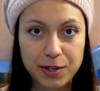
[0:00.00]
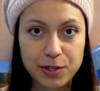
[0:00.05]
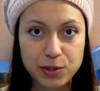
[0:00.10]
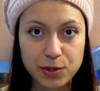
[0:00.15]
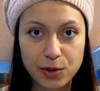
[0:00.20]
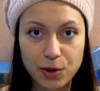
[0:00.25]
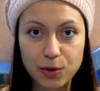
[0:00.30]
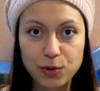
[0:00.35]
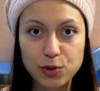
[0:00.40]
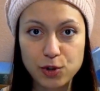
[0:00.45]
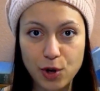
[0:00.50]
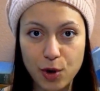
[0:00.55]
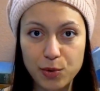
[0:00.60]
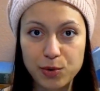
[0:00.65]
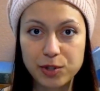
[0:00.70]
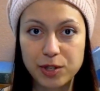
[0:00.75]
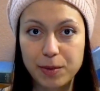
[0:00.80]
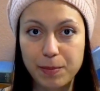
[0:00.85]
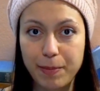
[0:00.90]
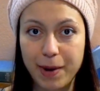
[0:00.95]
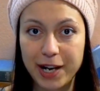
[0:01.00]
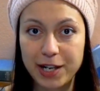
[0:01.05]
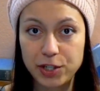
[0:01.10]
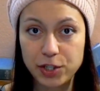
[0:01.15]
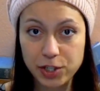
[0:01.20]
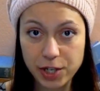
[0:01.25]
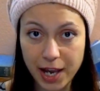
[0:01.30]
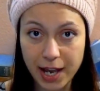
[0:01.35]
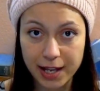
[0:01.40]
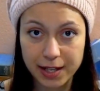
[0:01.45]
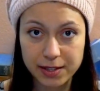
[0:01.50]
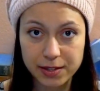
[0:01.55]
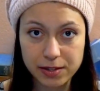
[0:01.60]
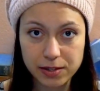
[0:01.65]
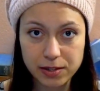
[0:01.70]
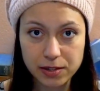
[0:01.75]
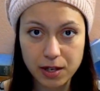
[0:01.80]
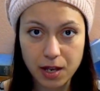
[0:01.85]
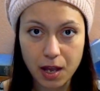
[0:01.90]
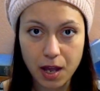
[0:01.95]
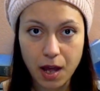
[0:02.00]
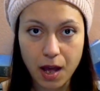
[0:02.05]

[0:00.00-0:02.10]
is not chosen by chance.